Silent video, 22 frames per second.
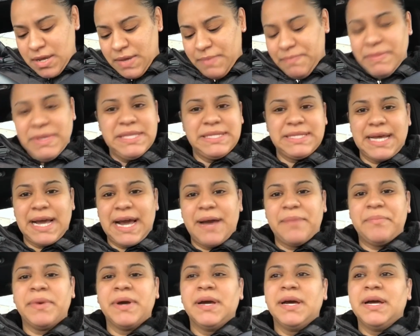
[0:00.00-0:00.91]

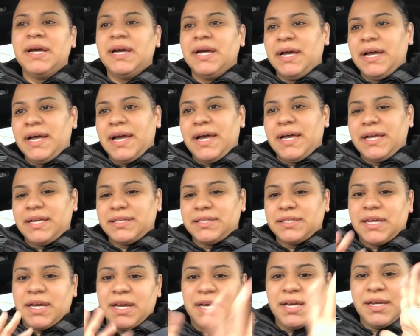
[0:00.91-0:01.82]
mishap,
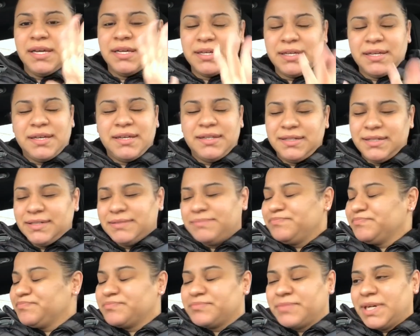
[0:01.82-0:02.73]
and I don't know.
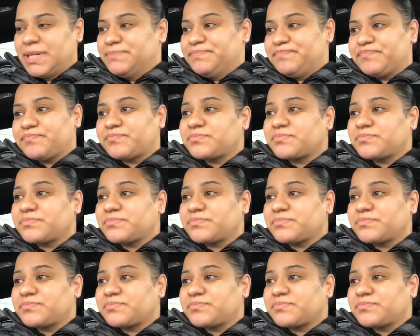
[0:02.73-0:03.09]
But